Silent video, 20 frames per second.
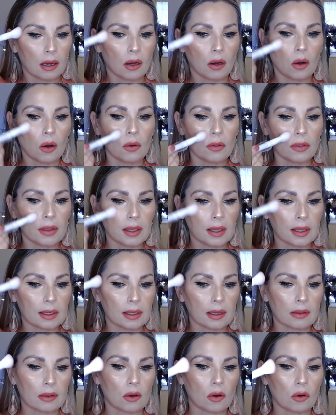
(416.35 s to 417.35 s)
on the
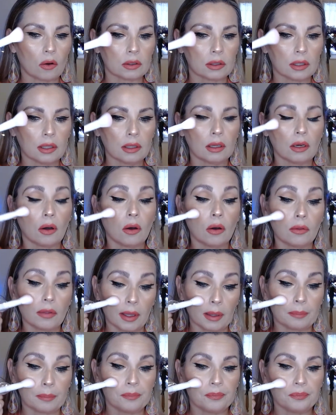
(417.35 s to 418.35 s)
inner corner, on the